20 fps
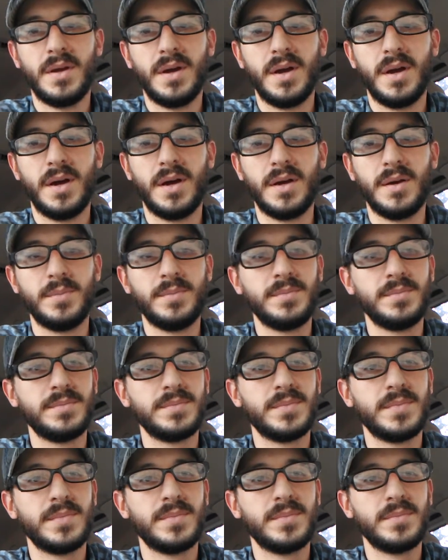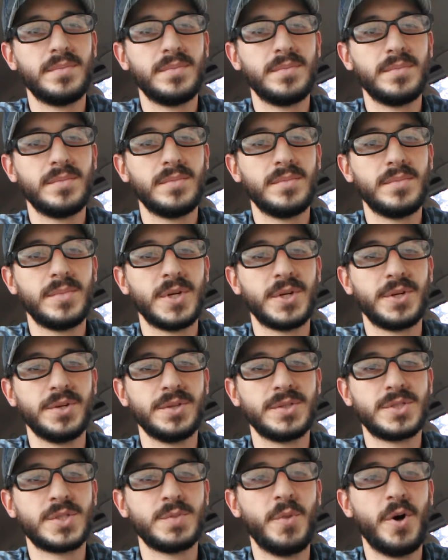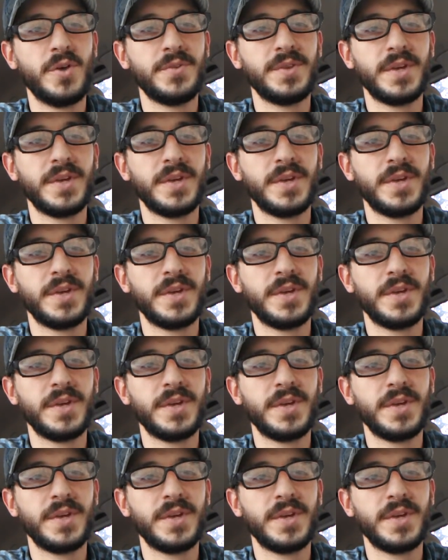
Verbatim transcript: Um, a good small